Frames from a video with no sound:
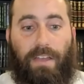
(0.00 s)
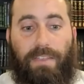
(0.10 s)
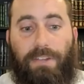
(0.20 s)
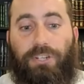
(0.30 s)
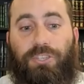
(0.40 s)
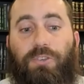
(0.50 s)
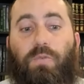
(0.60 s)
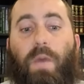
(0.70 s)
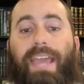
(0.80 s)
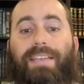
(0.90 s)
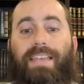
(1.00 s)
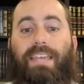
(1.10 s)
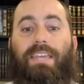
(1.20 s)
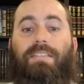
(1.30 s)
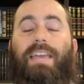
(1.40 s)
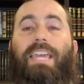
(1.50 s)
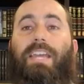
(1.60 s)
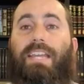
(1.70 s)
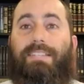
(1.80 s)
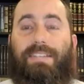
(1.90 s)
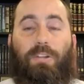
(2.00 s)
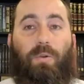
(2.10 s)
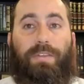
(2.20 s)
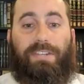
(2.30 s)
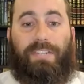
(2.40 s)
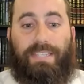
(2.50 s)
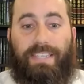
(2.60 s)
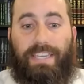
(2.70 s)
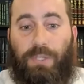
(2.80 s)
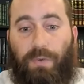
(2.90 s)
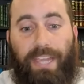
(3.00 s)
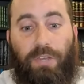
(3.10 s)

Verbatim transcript: There are two ways that you that you can deal with a disease, right?